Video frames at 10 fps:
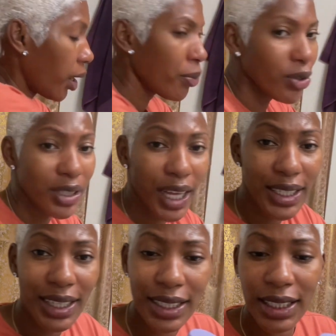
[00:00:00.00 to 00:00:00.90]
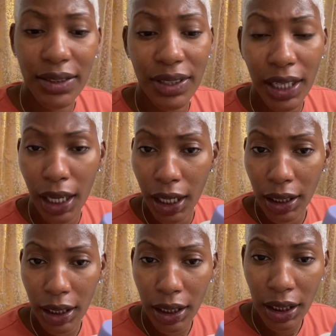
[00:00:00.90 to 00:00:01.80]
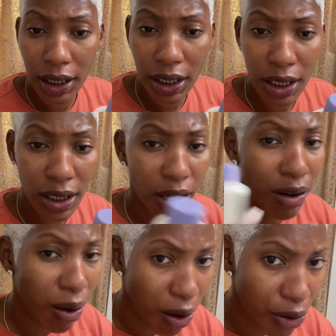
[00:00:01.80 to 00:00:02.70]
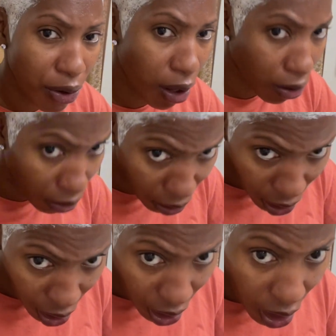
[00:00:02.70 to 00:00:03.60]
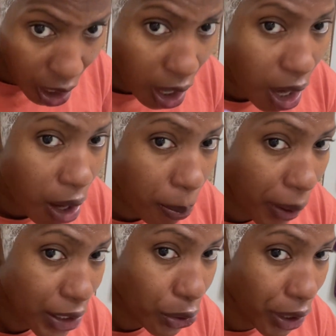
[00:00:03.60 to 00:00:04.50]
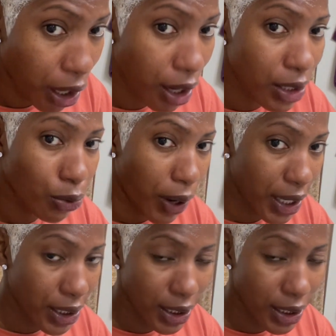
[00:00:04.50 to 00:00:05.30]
I'm using that sensitive skin because, girl, you know, my short hair is right to the